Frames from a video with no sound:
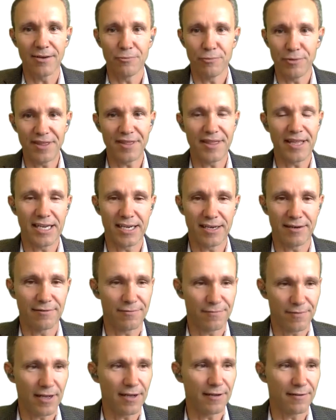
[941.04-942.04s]
We think
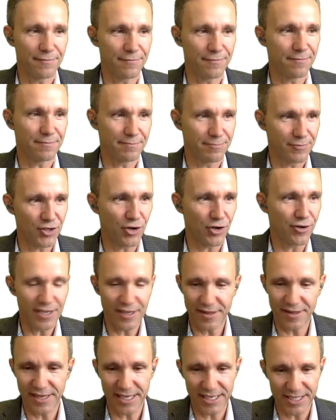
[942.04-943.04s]
of turning
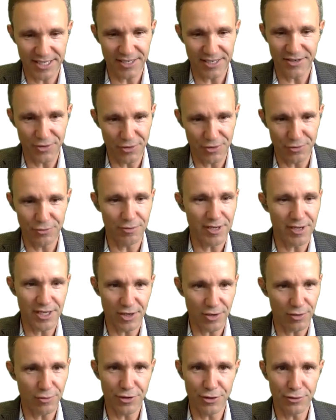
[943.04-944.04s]
things into,
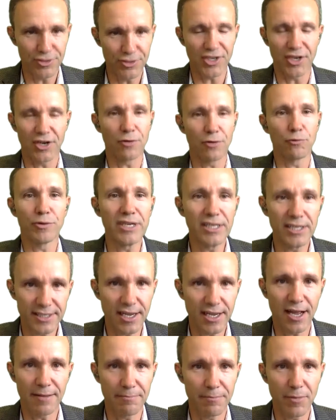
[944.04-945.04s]
using a
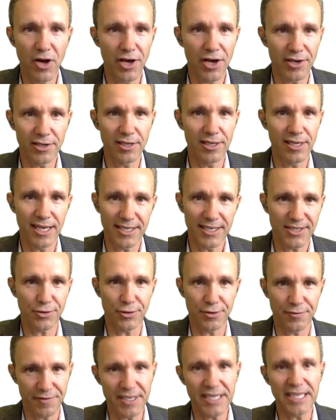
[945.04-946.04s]
real-time model as
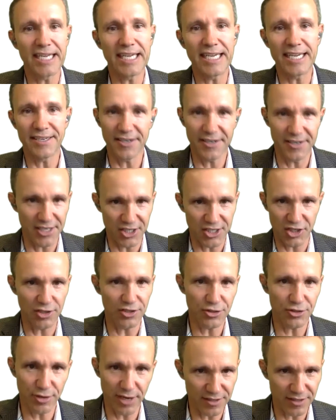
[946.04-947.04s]
sort of key to digital
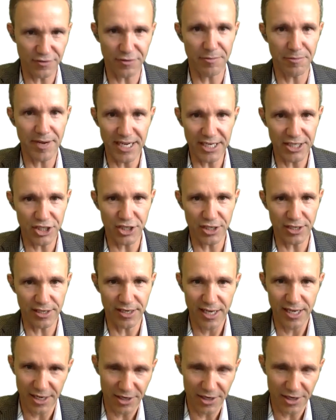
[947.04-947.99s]
transformation.